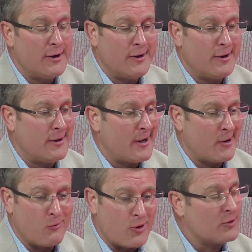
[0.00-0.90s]

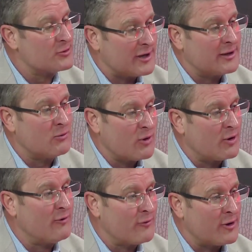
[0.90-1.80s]
Our workers like to
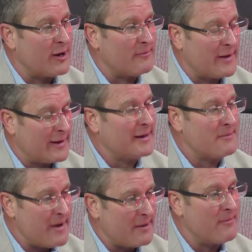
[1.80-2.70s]
work overtime. They like
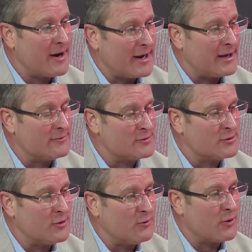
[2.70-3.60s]
to make money.
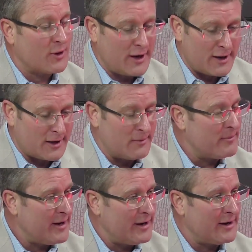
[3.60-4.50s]
So we're kind of
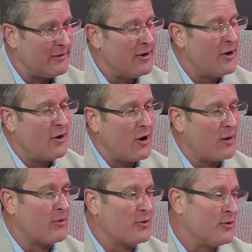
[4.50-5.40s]
competing
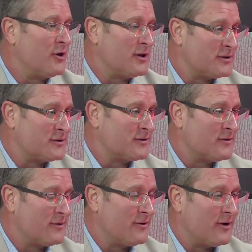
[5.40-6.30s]
opportunities
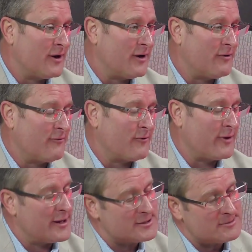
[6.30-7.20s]
for
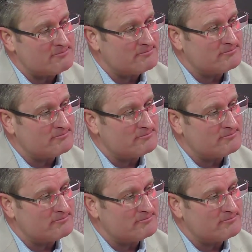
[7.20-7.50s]
this.